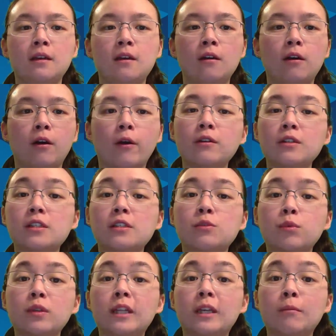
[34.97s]
aren't just
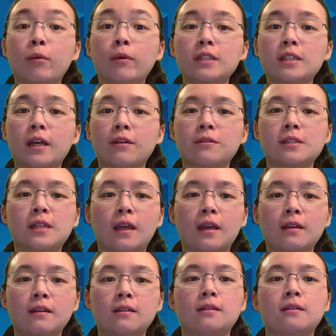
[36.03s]
really important to
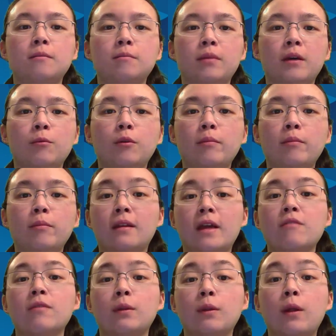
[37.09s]
understand, but will make
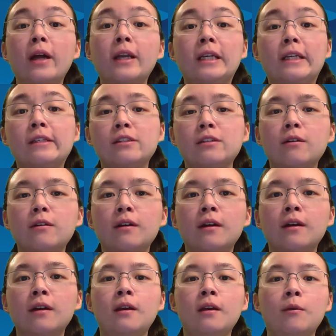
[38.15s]
life a lot easier
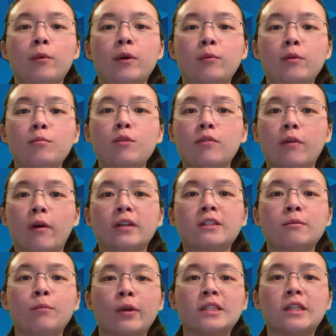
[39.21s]
when we move on to
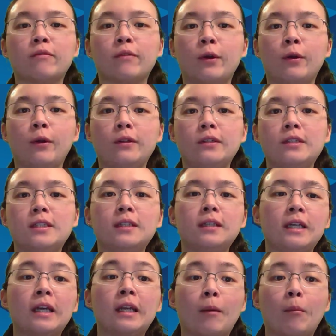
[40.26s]
more difficult
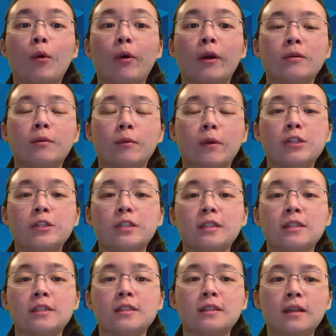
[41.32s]
E&M
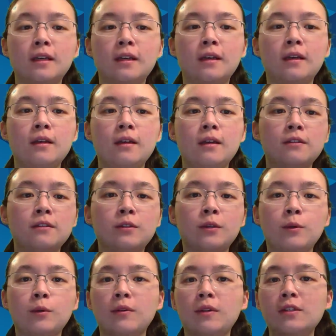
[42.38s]
questions.
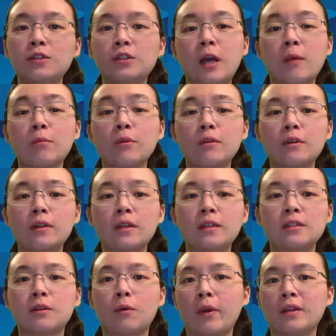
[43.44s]
So this chapter is
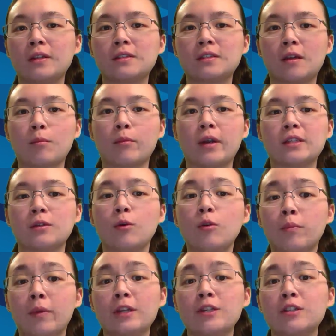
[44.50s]
going to summarize a whole
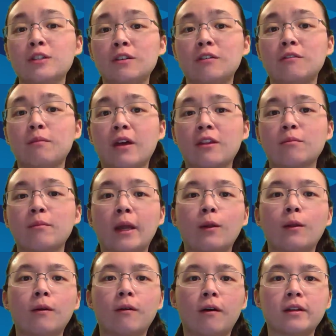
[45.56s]
bunch of
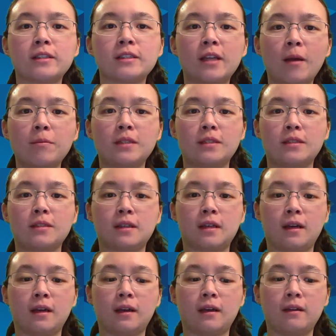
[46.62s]
mathematical concepts
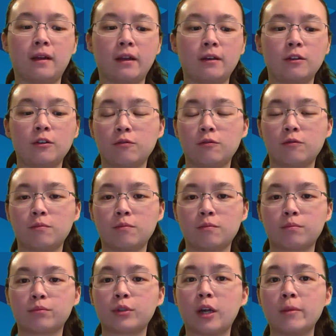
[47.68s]
that you've
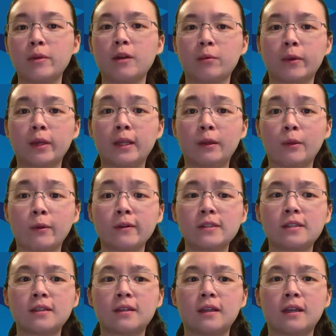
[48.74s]
probably already
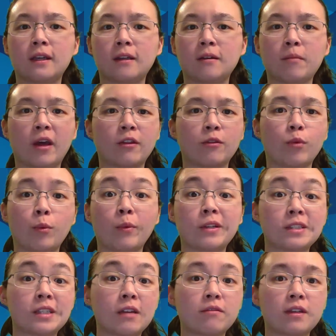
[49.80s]
learned in Math
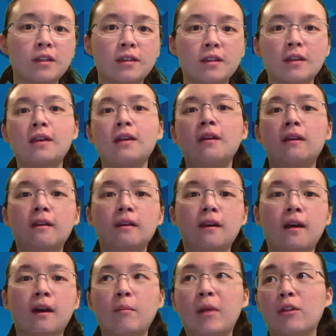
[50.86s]
117,
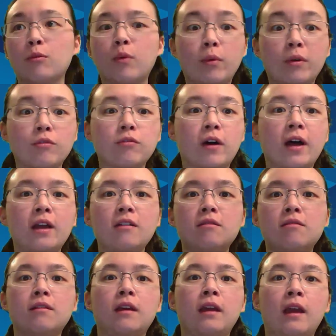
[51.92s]
Math 115,
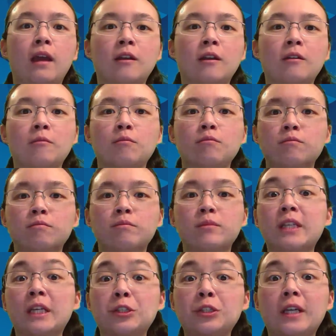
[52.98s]
and
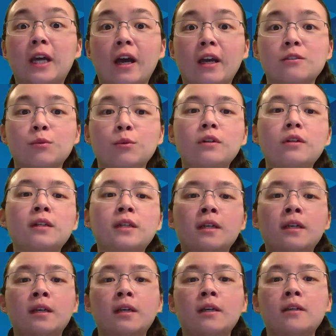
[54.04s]
potentially high school.
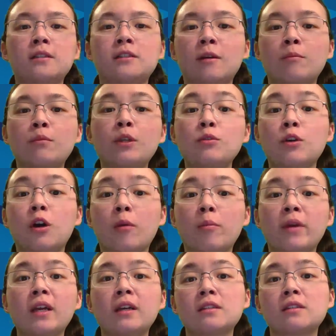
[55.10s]
Some new
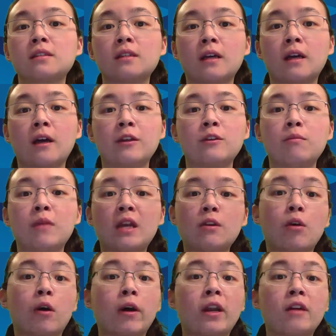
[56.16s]
topics you may
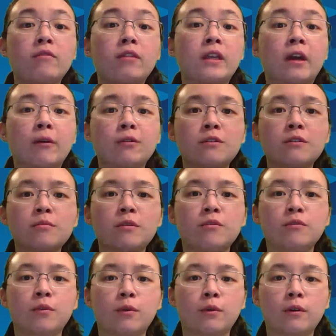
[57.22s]
not have encountered
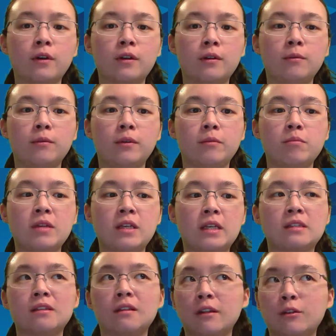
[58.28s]
before would be
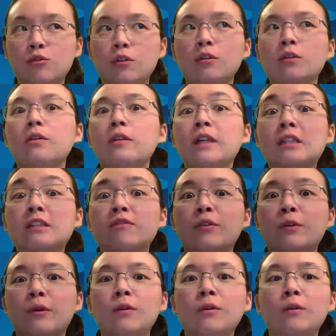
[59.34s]
cylindrical and
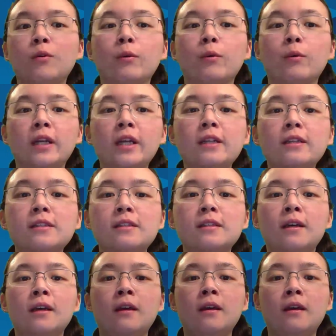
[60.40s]
spherical coordinates.
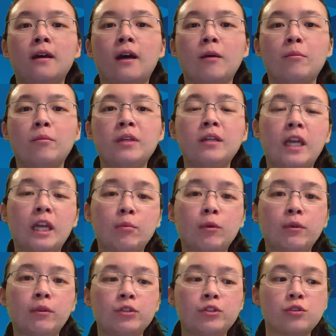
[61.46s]
Being
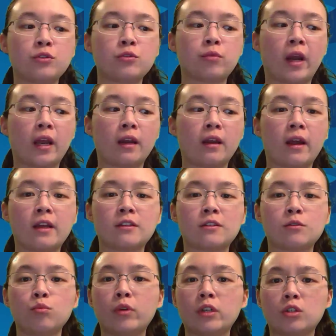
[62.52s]
able to
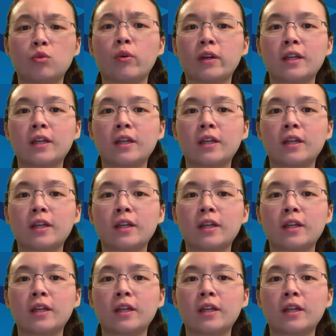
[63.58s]
recognize which coordinate